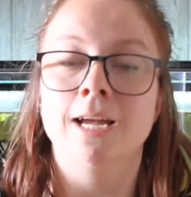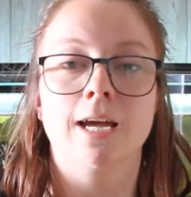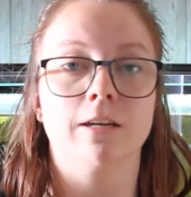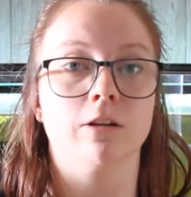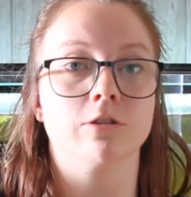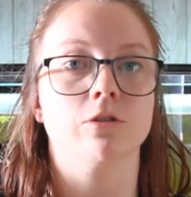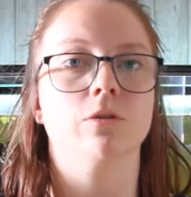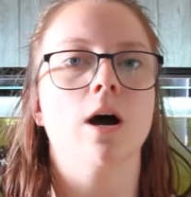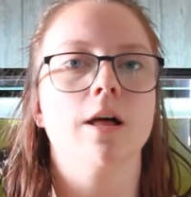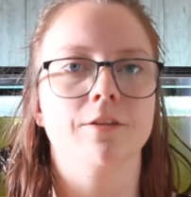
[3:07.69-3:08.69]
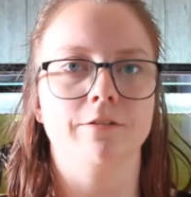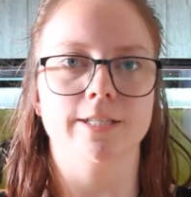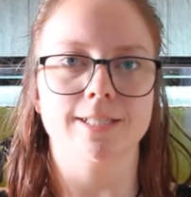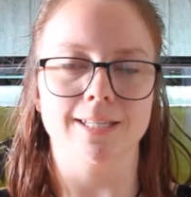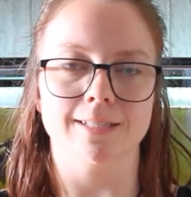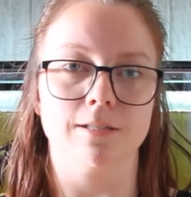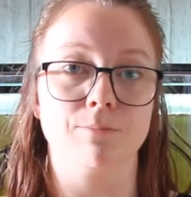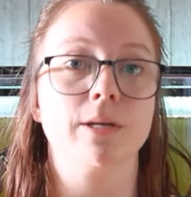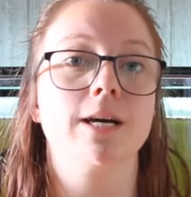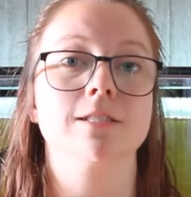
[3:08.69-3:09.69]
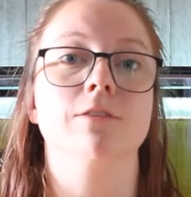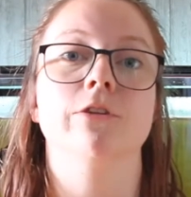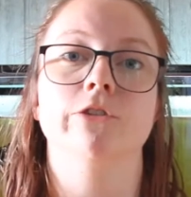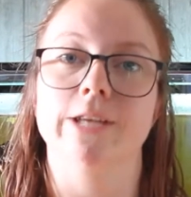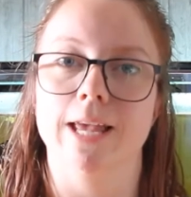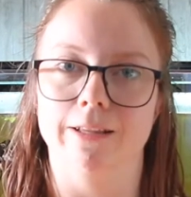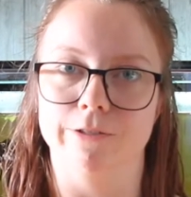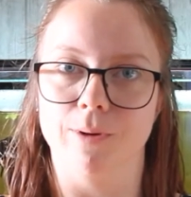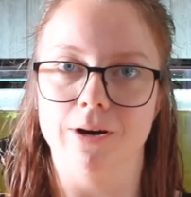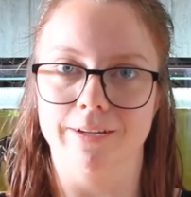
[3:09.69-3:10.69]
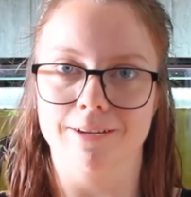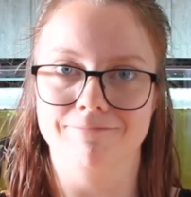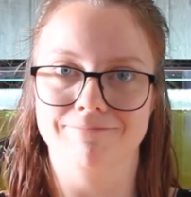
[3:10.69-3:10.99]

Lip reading: and also other diseases because of their scaleless body.